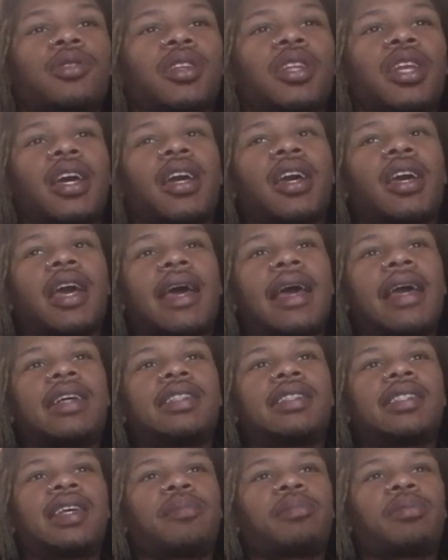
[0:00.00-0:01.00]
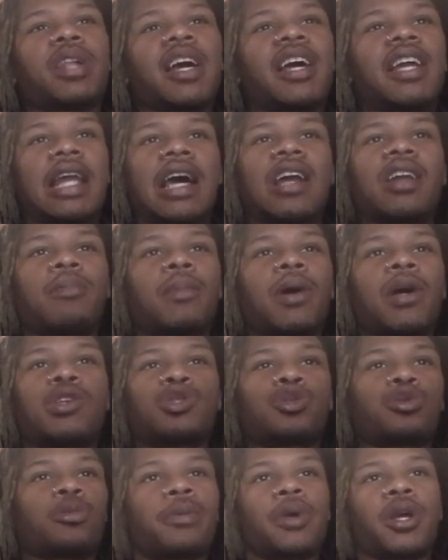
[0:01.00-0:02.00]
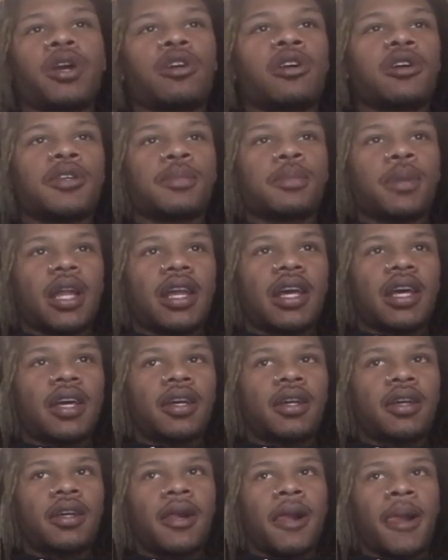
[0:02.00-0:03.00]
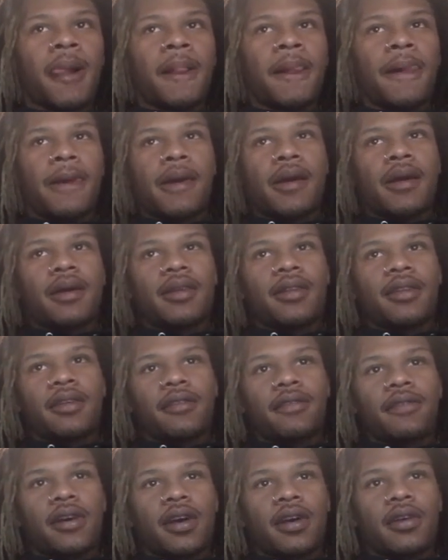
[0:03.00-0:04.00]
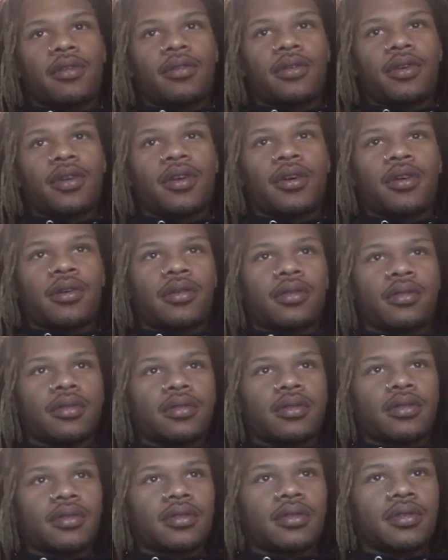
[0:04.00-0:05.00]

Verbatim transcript: Nigga, ain't shit played out about superheroes, my nigga. What the fuck going on?